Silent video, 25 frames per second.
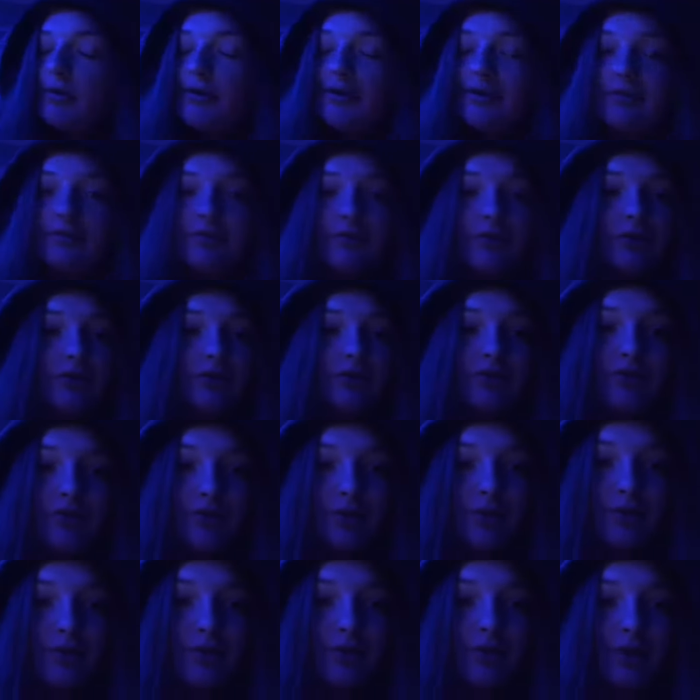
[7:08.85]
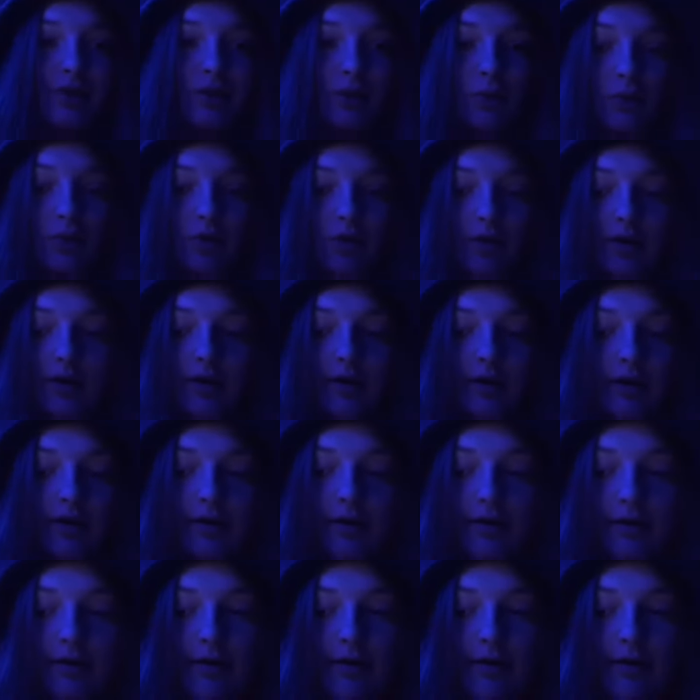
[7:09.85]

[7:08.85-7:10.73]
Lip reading: gonna finish this whole thing in one day.